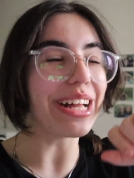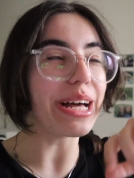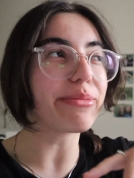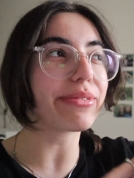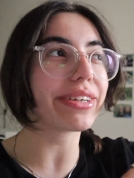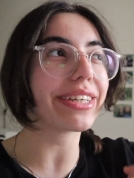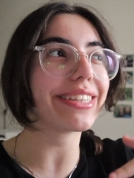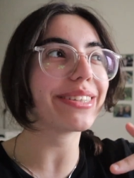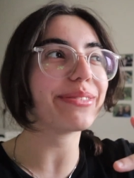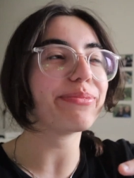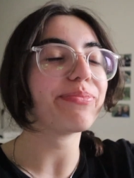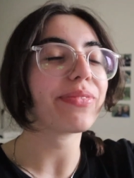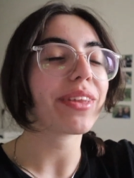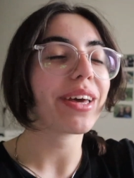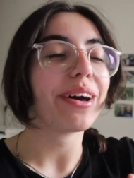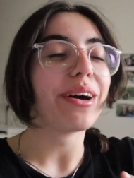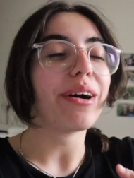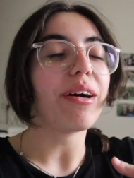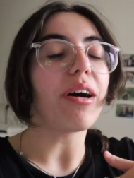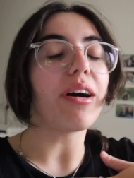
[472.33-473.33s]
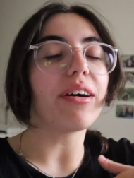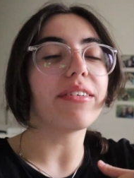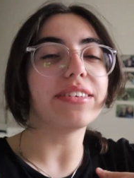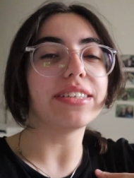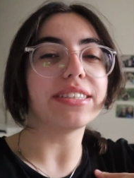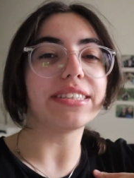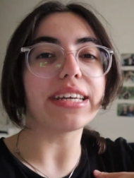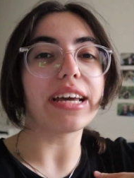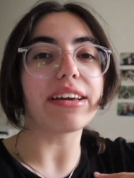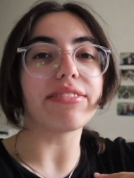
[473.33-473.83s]
I mean,
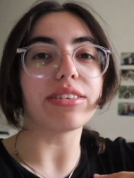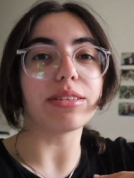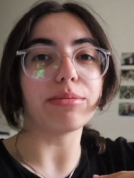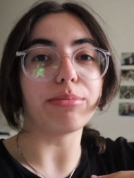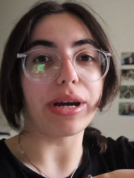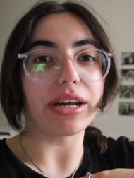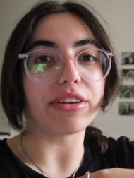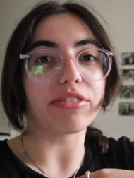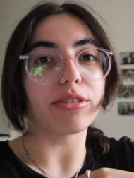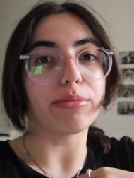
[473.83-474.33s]
obviously I feel bad